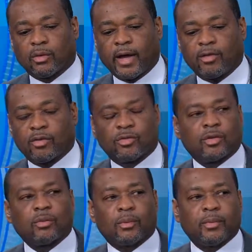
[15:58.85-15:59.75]
crisis,
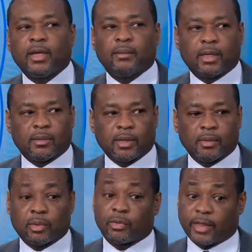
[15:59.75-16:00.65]
there were many, many people,